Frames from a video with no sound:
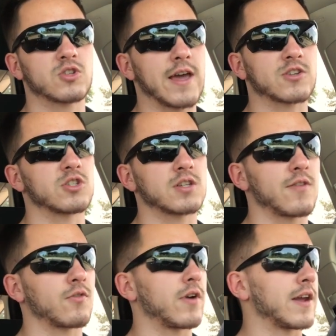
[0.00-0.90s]
actually
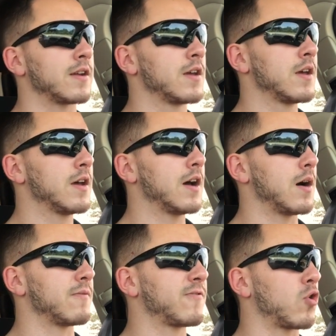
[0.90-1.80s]
done the right
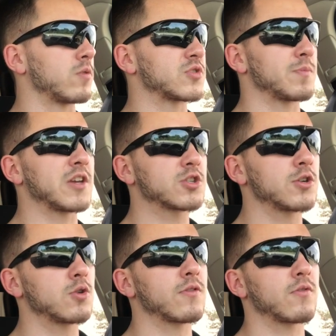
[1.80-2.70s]
form. So make sure
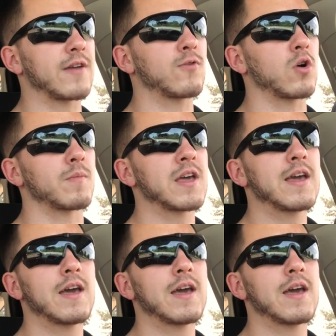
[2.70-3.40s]
to do it the right form.